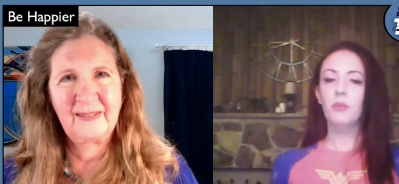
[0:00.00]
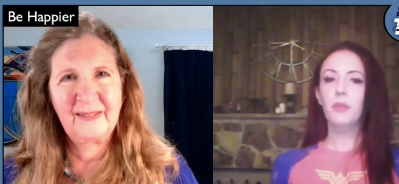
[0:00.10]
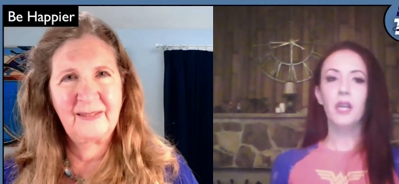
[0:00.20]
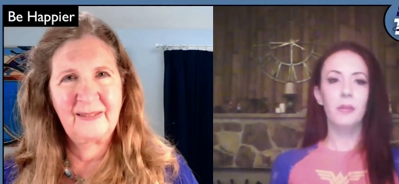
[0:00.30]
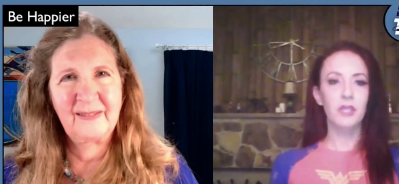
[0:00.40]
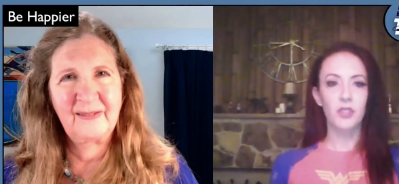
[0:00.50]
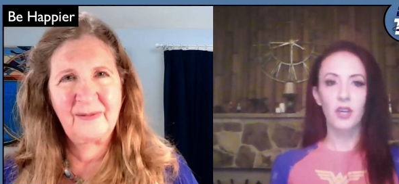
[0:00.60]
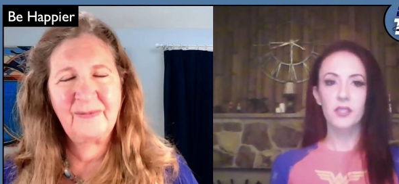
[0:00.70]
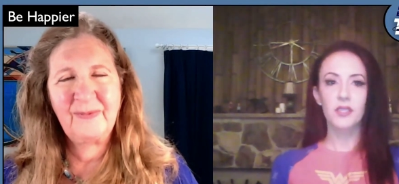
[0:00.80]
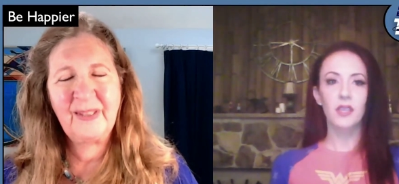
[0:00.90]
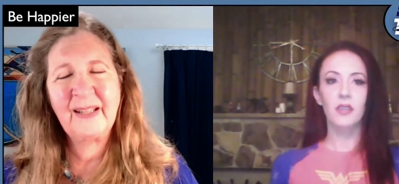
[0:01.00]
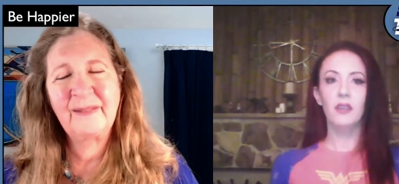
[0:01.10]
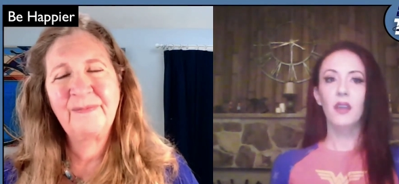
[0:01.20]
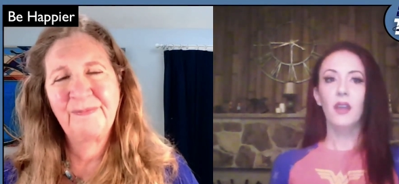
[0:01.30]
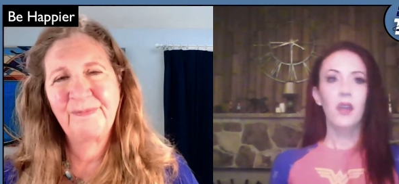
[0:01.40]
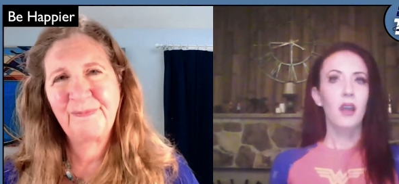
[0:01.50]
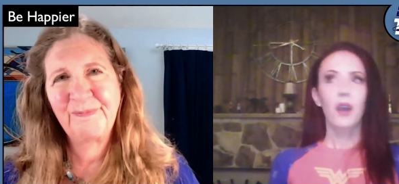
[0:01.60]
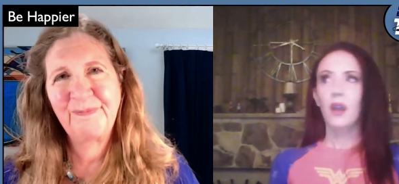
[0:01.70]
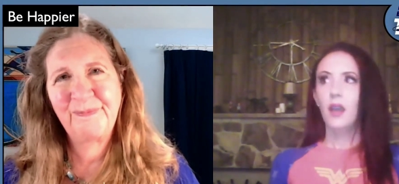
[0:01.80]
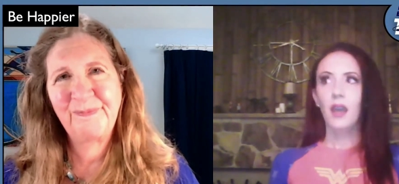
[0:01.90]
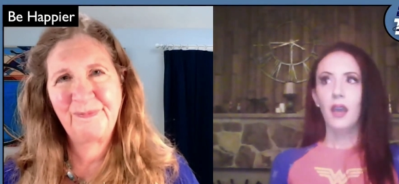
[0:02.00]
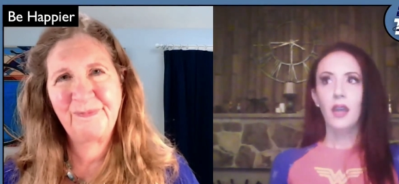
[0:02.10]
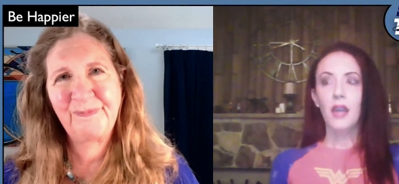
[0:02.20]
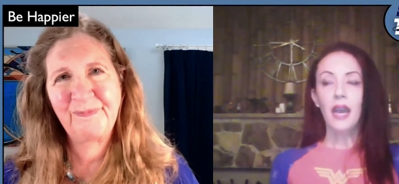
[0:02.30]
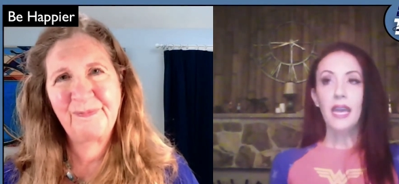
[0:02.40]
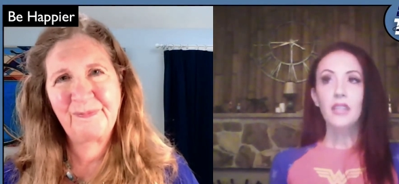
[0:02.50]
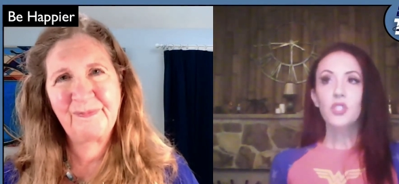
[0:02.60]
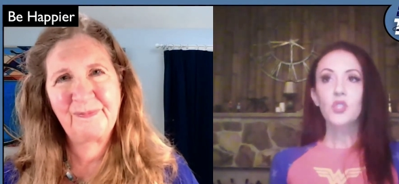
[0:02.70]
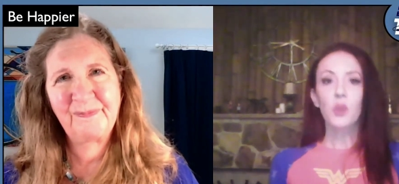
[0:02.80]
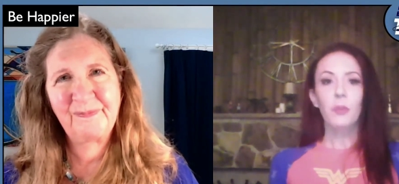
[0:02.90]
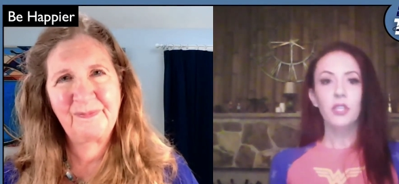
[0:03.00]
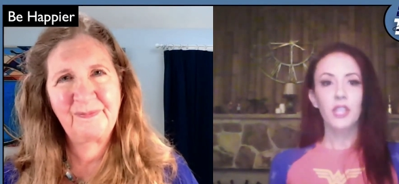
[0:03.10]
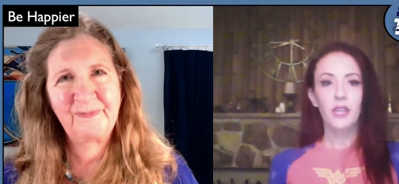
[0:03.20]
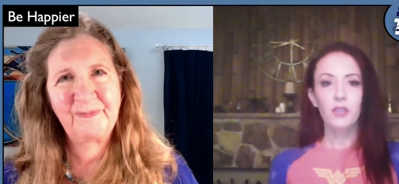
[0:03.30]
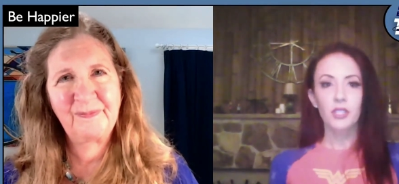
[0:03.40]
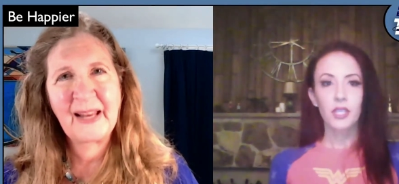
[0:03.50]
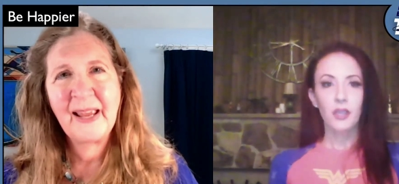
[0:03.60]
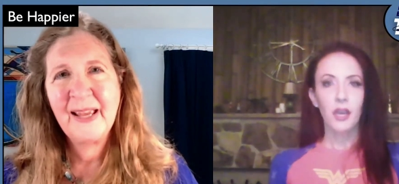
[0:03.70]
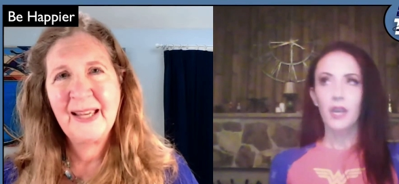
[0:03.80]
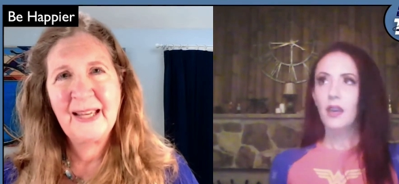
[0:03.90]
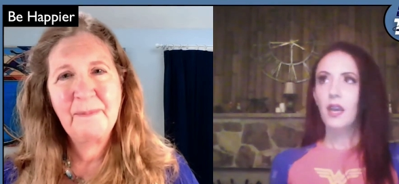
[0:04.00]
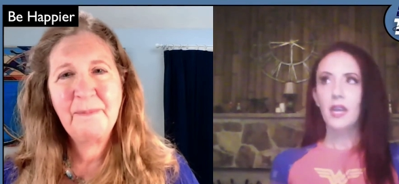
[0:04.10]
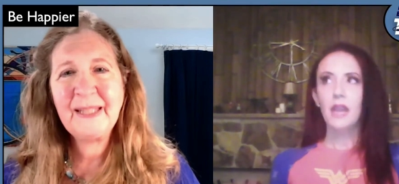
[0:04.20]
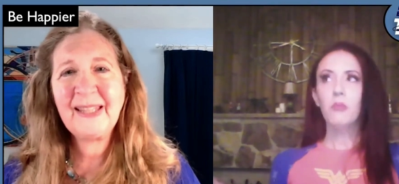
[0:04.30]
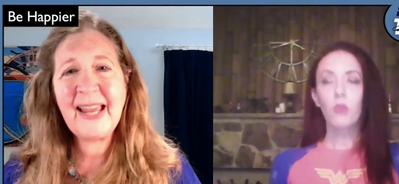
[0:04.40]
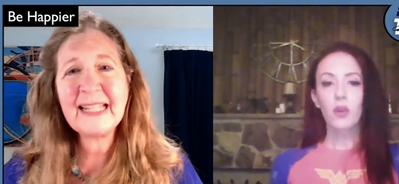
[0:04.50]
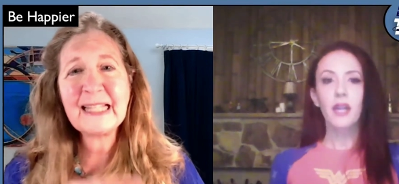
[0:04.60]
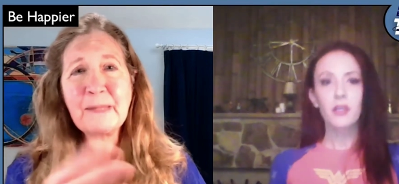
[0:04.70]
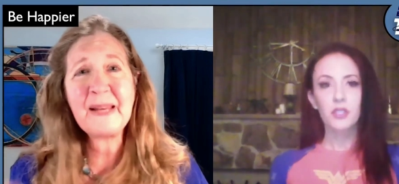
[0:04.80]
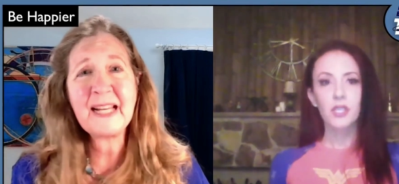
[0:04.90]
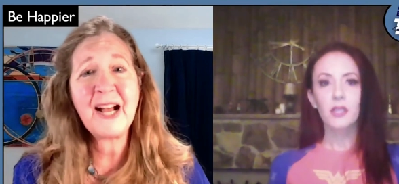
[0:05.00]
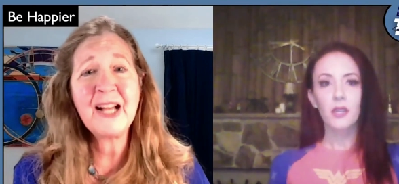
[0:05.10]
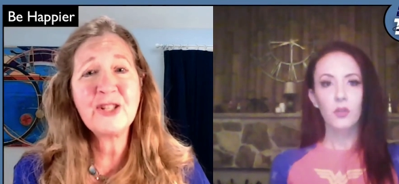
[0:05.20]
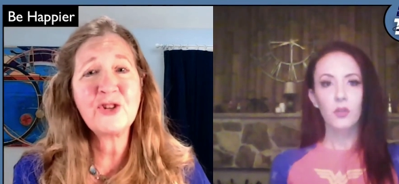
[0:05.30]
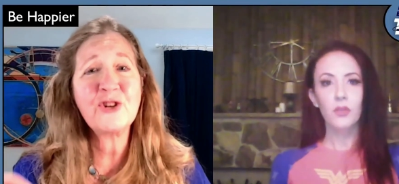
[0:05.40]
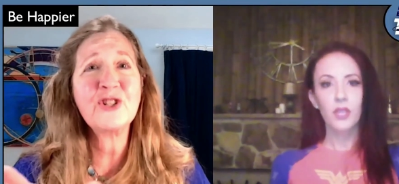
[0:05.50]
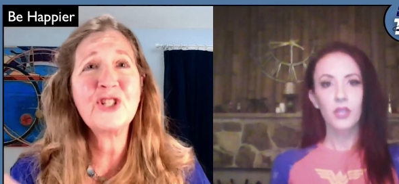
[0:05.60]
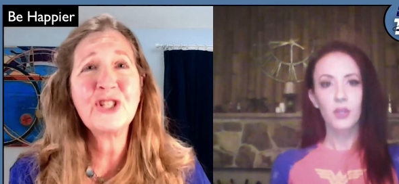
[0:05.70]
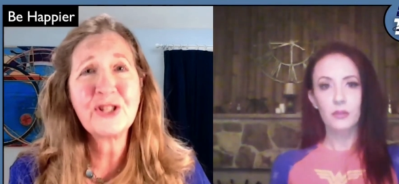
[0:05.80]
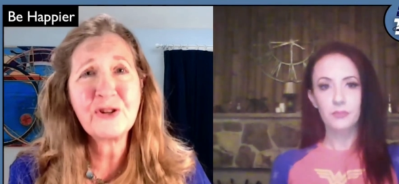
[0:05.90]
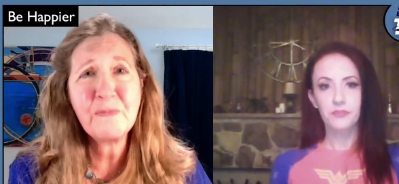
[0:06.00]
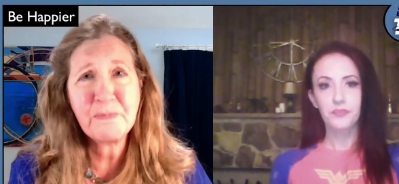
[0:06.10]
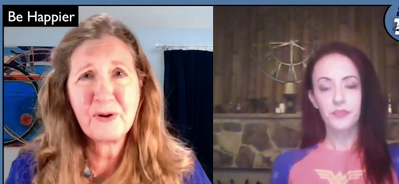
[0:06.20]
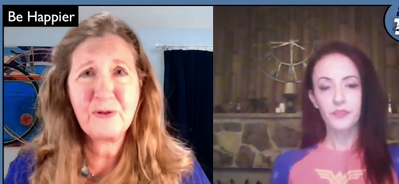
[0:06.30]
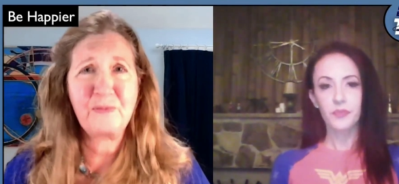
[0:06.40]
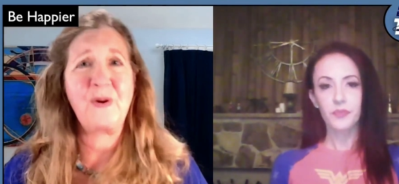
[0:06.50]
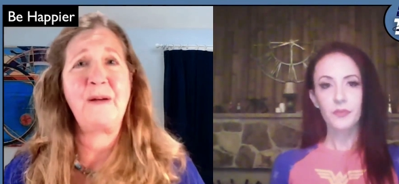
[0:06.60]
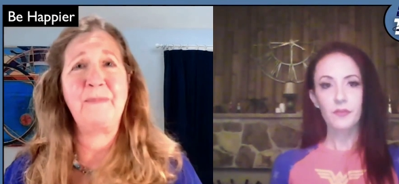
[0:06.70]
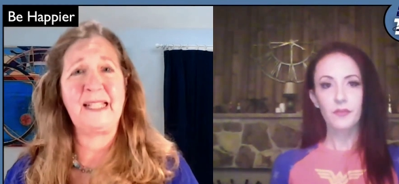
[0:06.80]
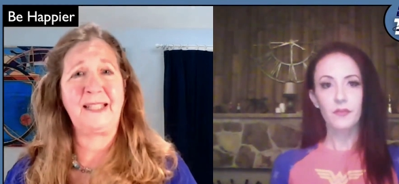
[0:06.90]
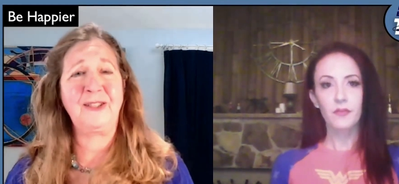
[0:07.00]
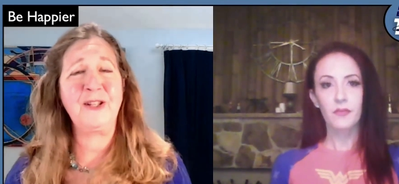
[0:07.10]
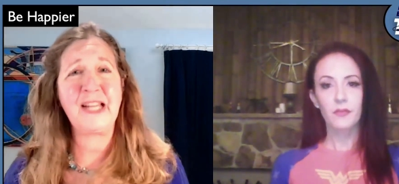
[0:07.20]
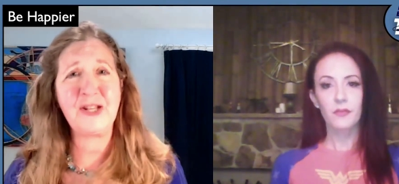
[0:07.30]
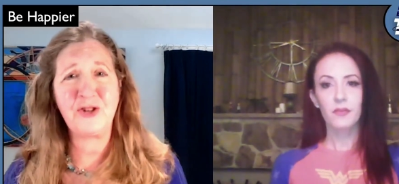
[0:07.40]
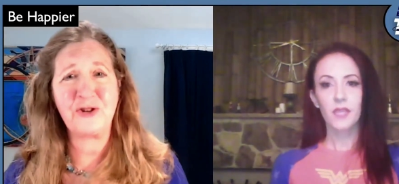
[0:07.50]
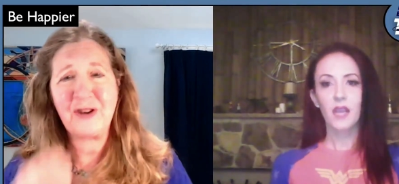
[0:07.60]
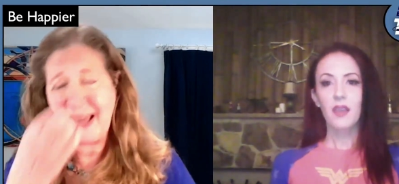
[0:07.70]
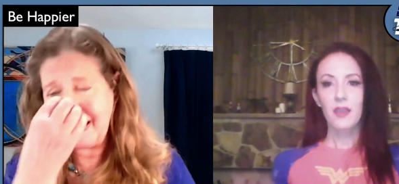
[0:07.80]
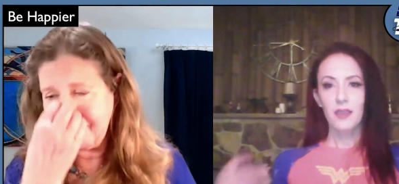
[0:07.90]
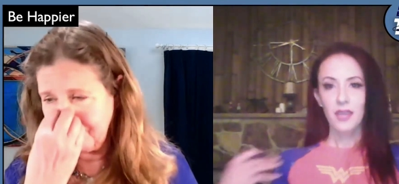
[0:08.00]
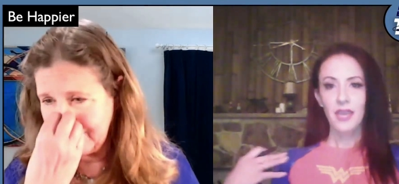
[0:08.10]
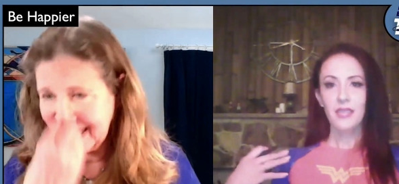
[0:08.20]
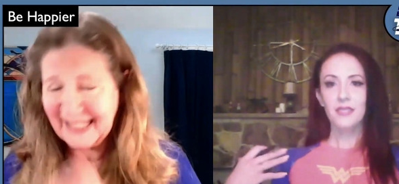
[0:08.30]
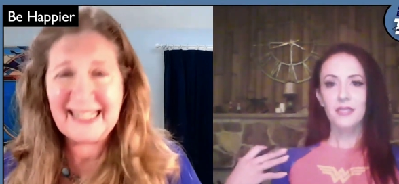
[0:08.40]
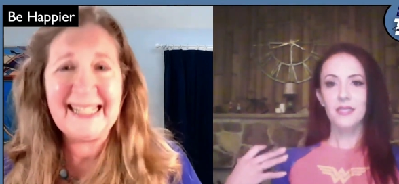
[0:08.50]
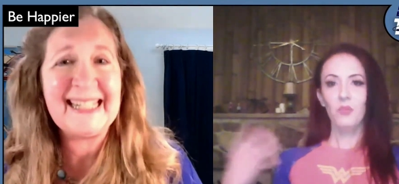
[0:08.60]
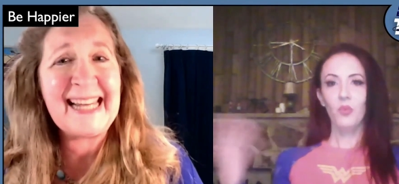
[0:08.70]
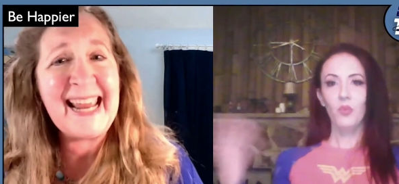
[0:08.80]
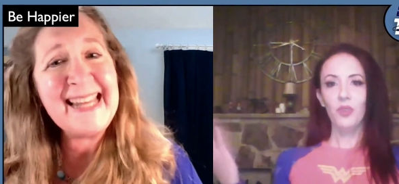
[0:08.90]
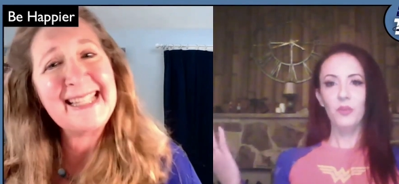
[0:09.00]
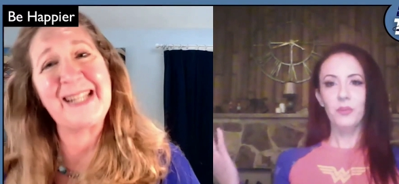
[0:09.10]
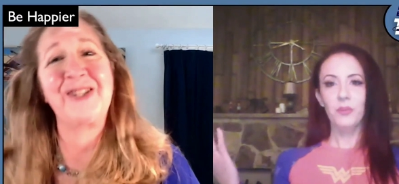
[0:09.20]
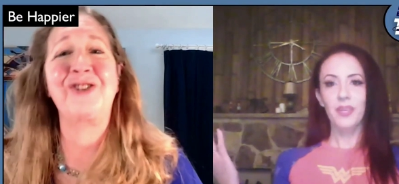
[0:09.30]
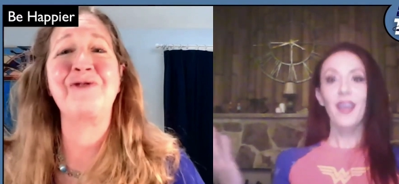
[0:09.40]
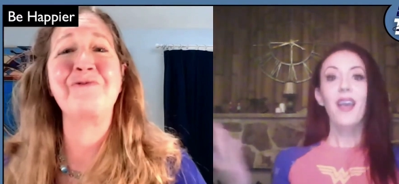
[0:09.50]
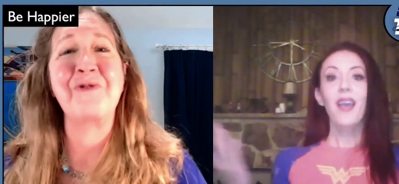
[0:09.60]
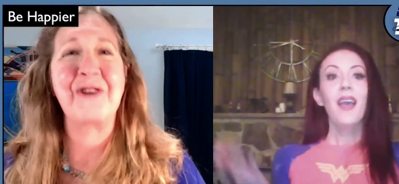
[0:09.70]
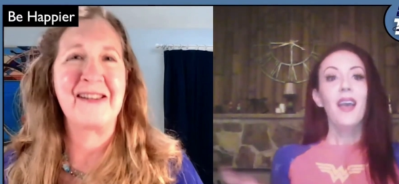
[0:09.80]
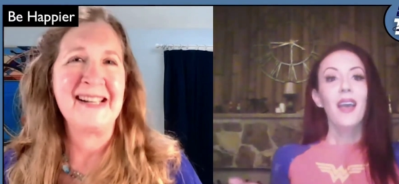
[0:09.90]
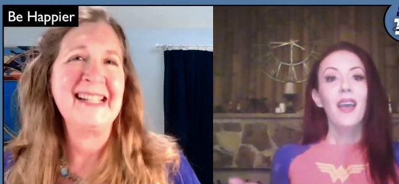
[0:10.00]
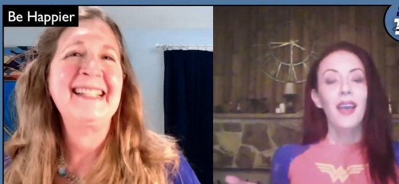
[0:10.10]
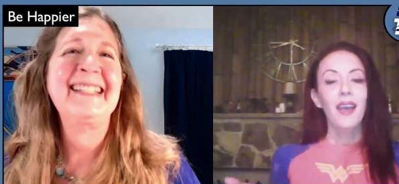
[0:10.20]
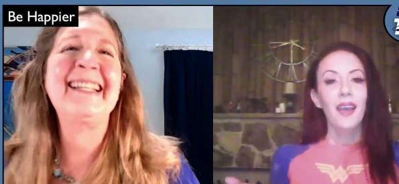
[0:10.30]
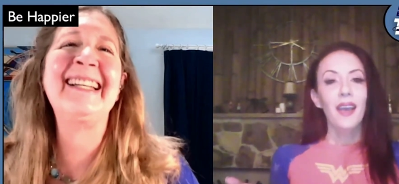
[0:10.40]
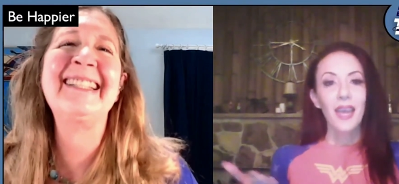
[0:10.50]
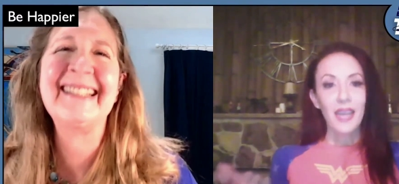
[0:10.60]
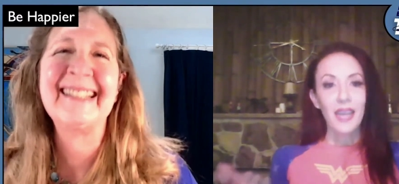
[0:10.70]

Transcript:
Speaker 1: become exhausted. Yeah and I had so much energy. I, I had but more energy than I normally you're do.
Speaker 2: Superwoman. Look at your outfit yes, today that you wore.
Speaker 1: and